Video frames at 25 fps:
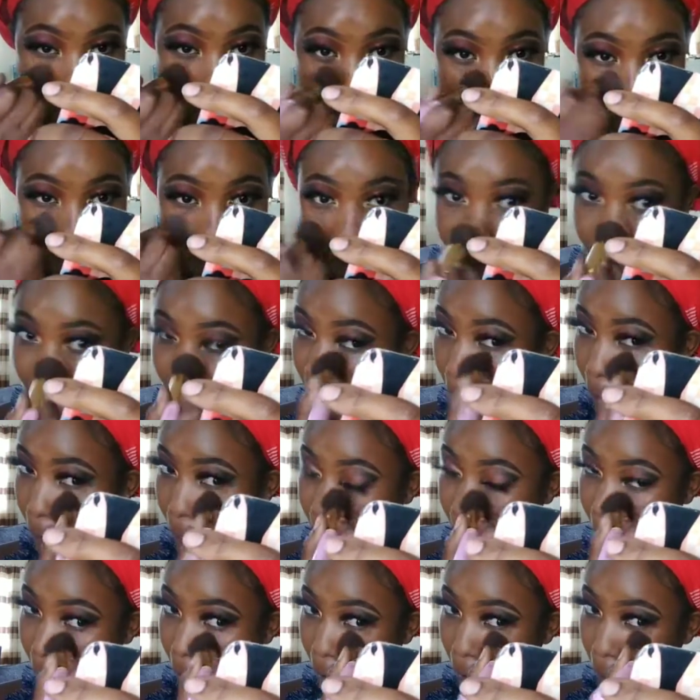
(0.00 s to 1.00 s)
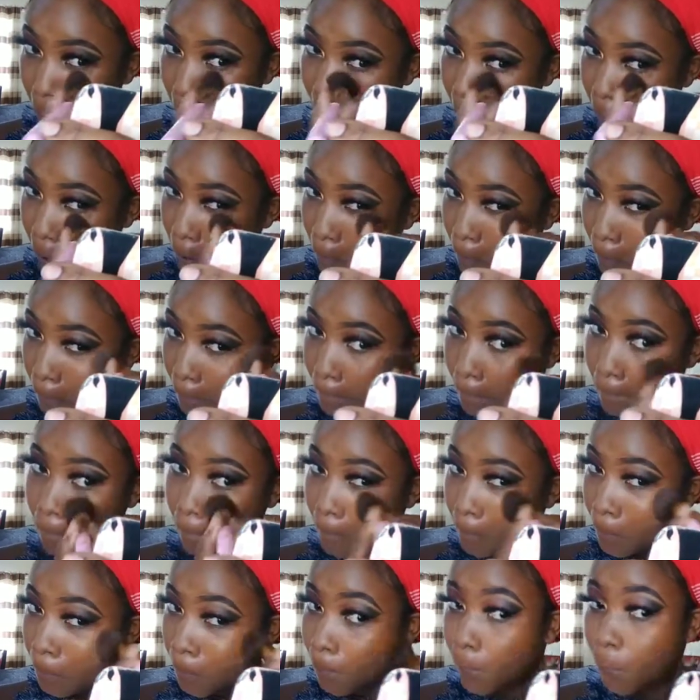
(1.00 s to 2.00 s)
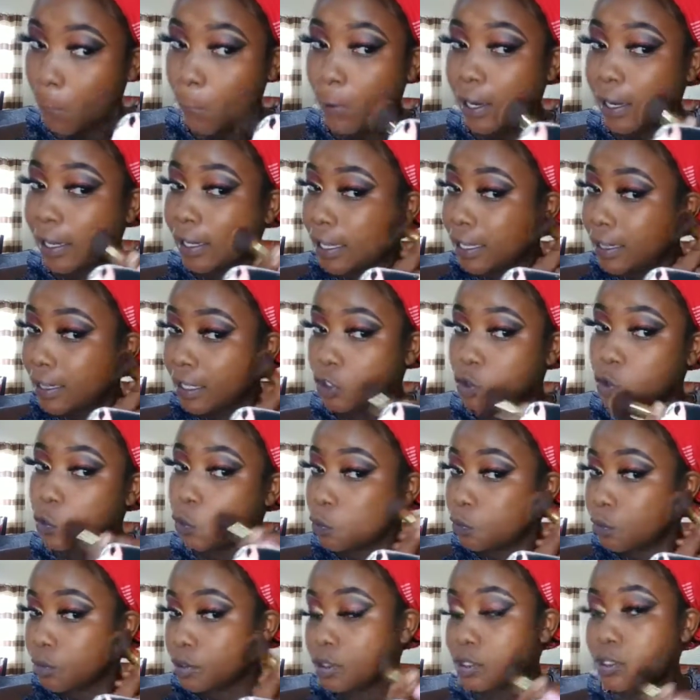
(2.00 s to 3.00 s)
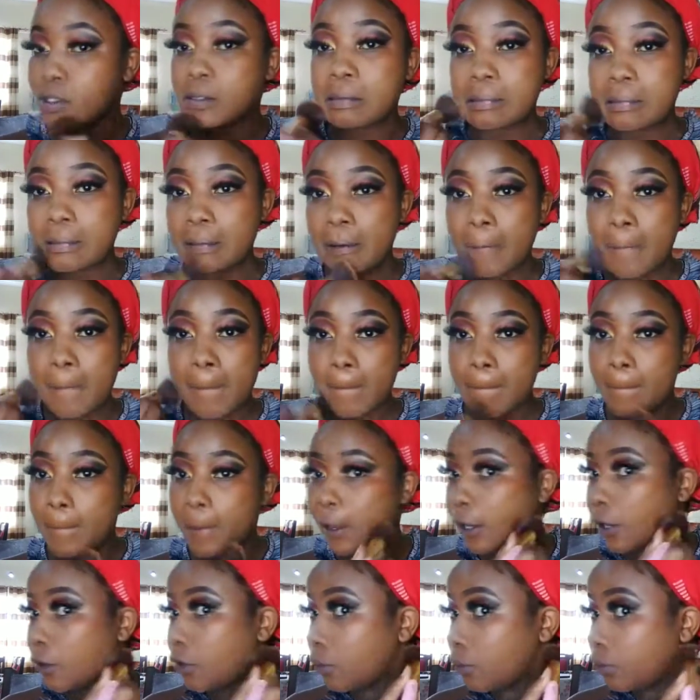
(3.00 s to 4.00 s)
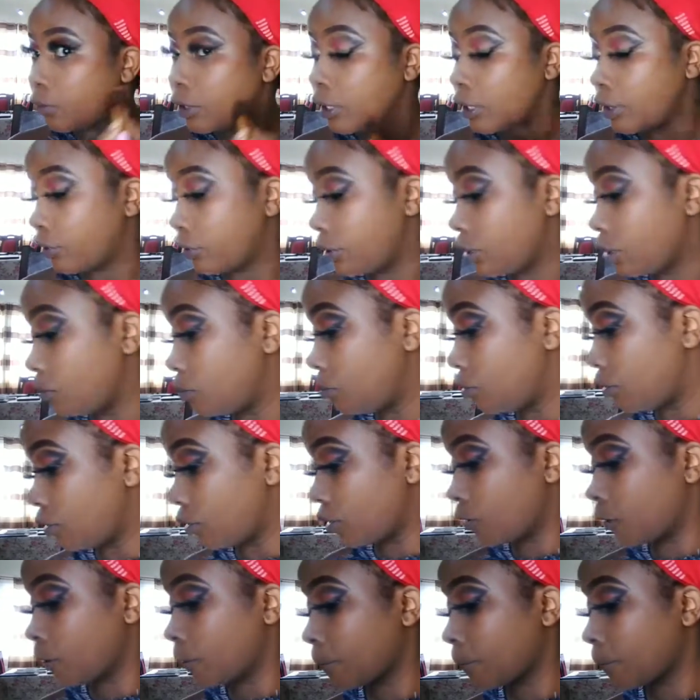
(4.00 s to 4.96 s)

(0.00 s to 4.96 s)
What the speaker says: But I'm gonna buy a new one when I get the chums. Right now I'm really broke.